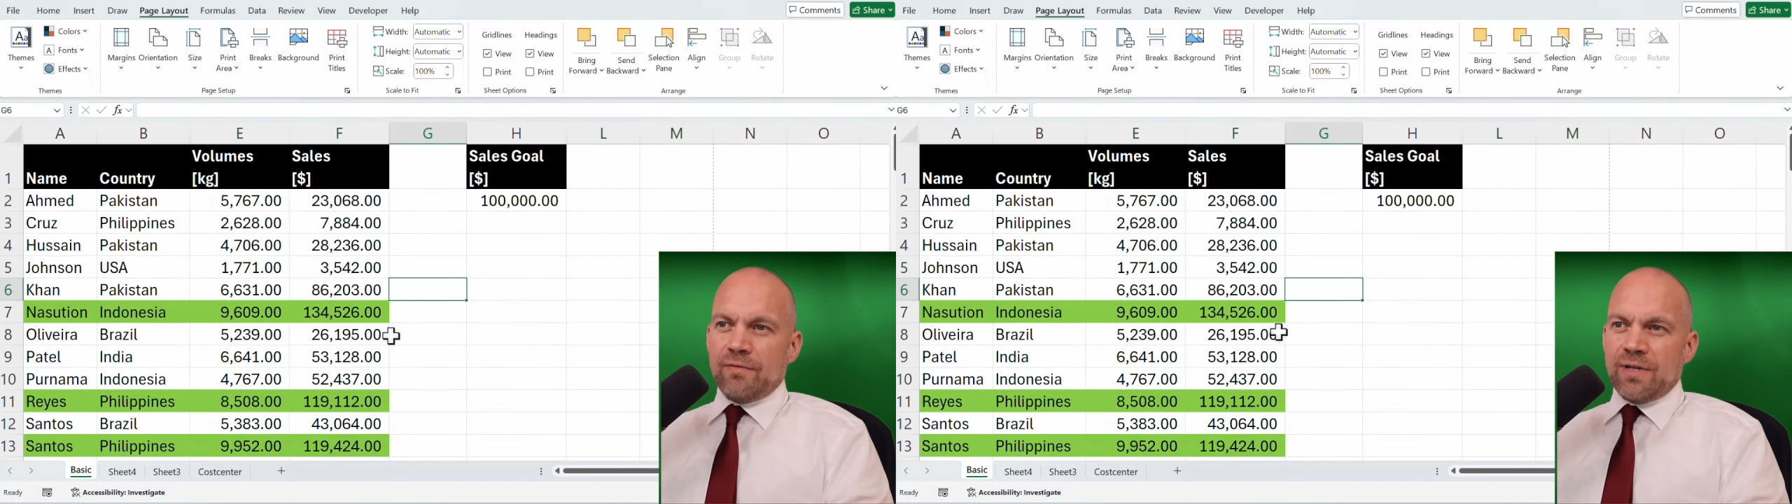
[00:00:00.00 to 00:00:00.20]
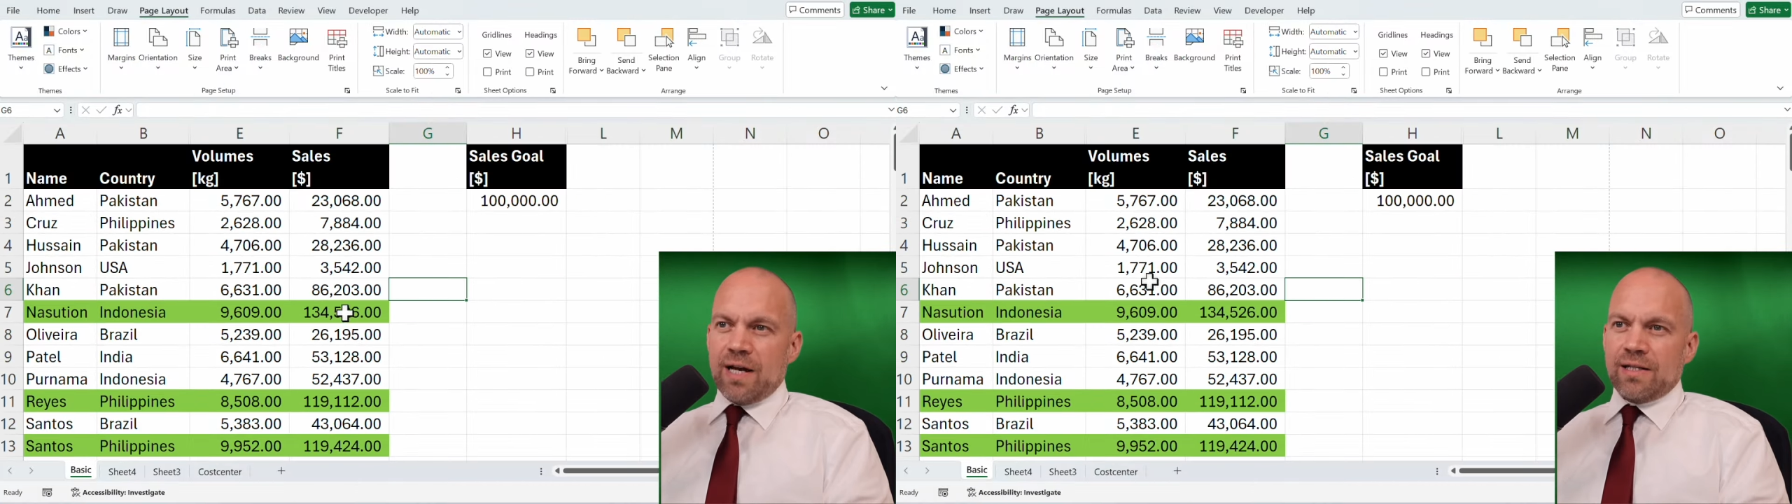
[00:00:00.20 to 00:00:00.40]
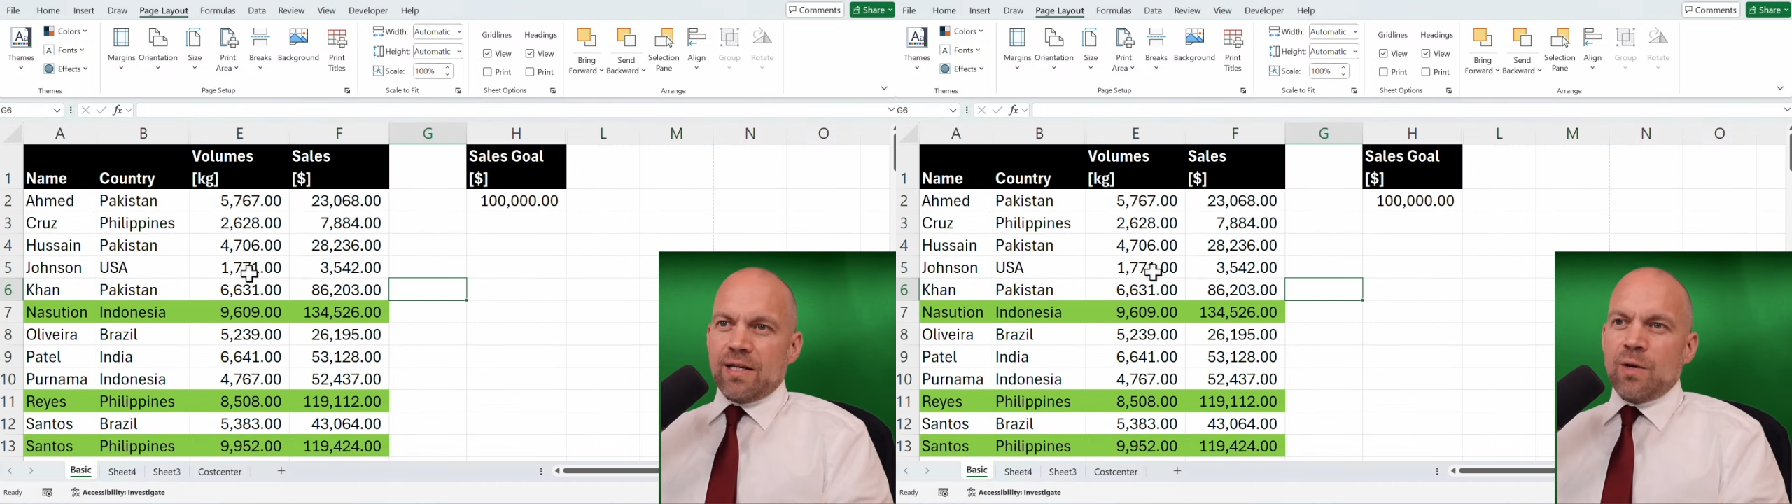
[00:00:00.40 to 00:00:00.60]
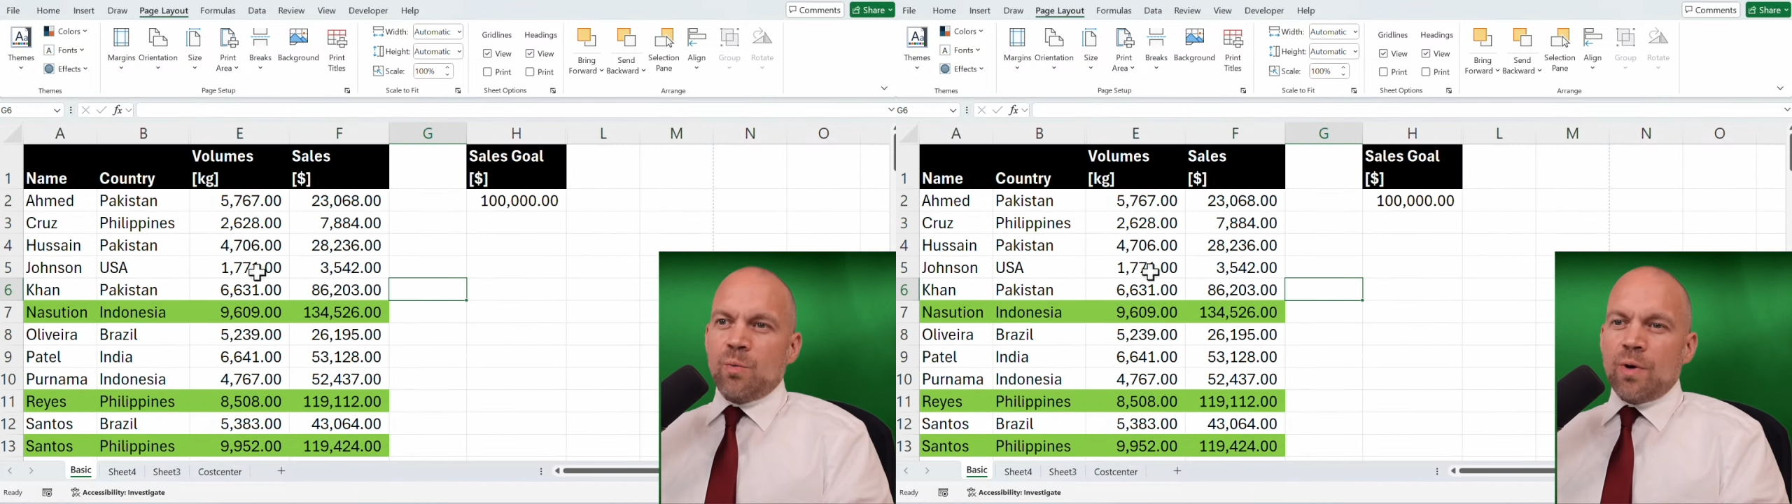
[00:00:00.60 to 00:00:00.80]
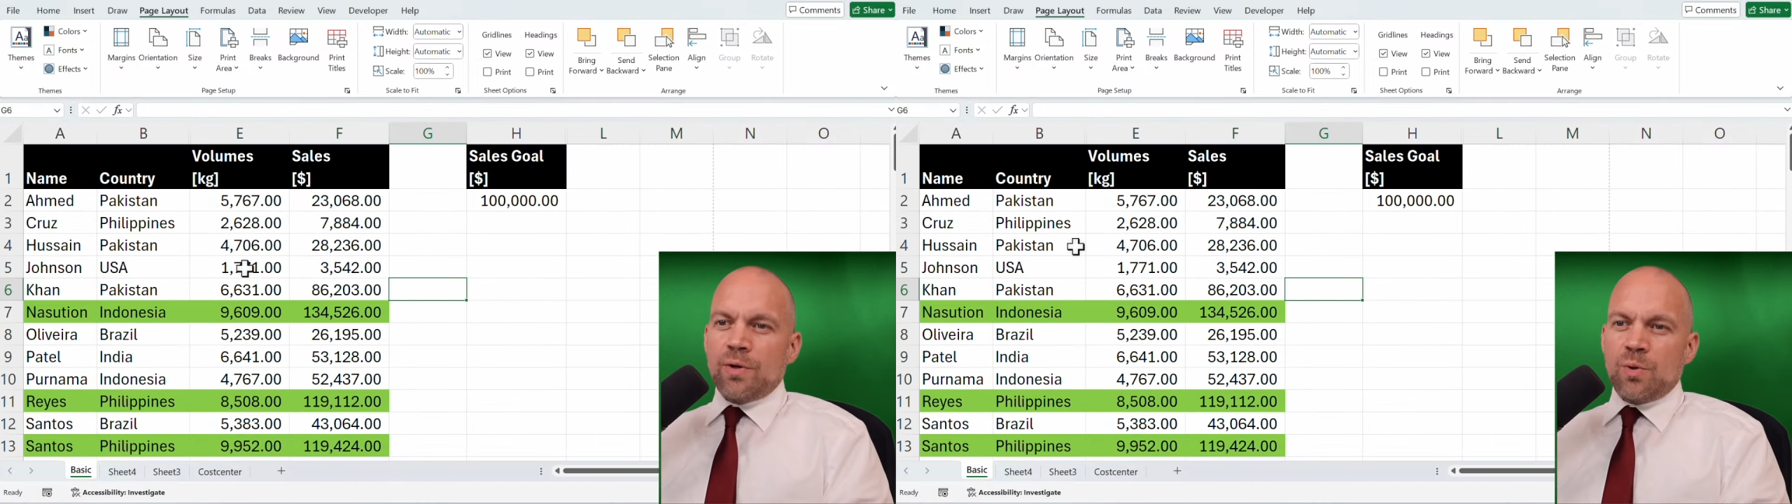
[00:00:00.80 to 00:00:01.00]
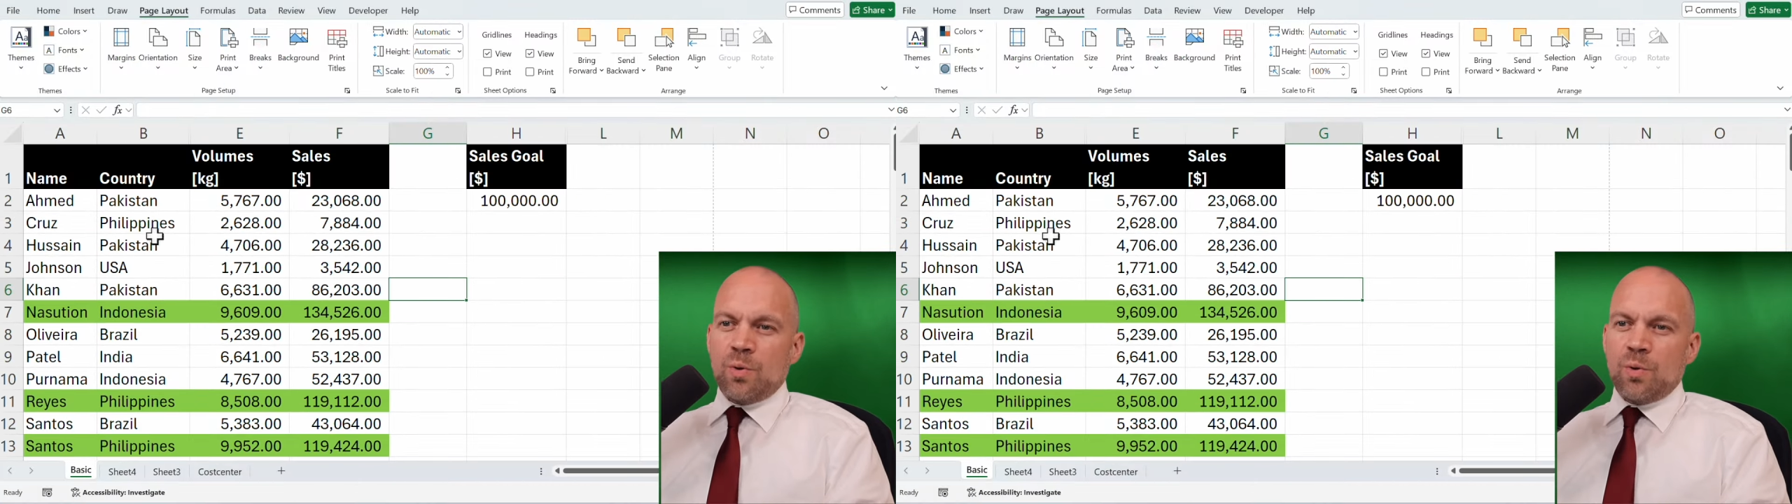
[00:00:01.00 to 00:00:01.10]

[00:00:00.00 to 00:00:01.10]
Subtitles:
of data and want